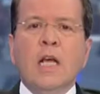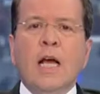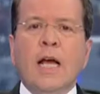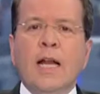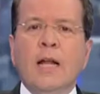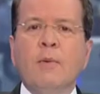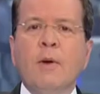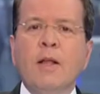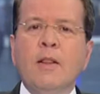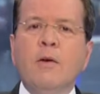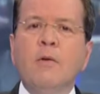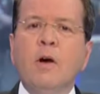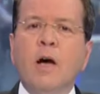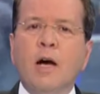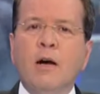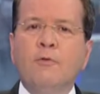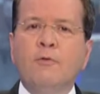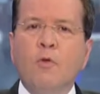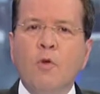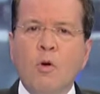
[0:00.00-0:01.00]
Anyway, the
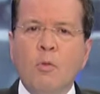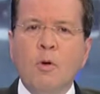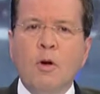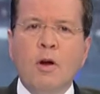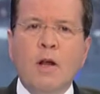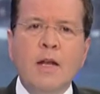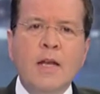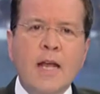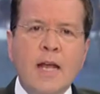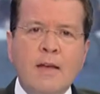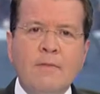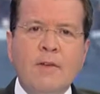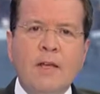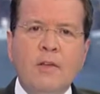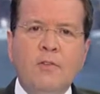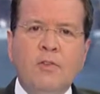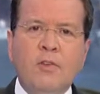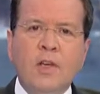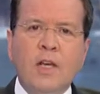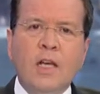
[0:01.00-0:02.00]
uh, former
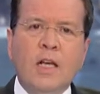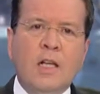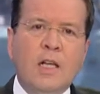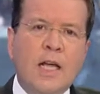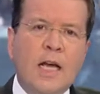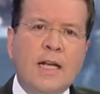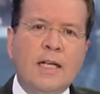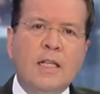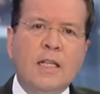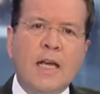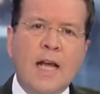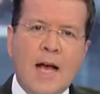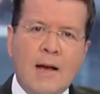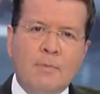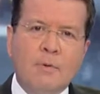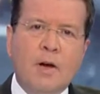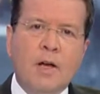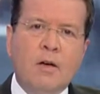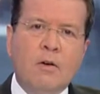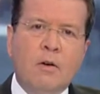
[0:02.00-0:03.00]
Navy SEAL and the
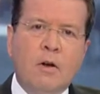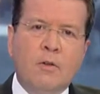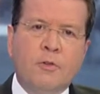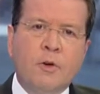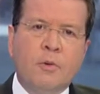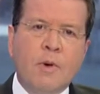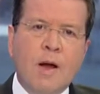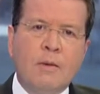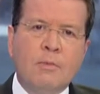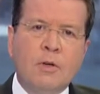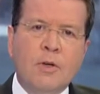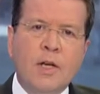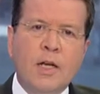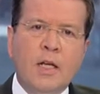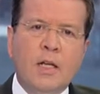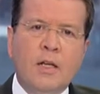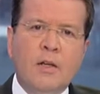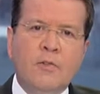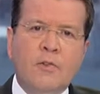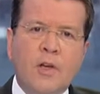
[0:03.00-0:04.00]
operator author Rob
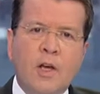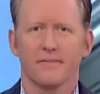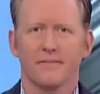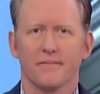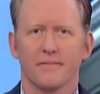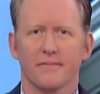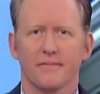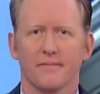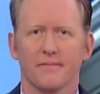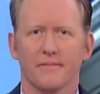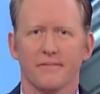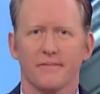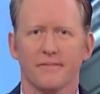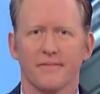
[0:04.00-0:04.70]
O'Neill is here on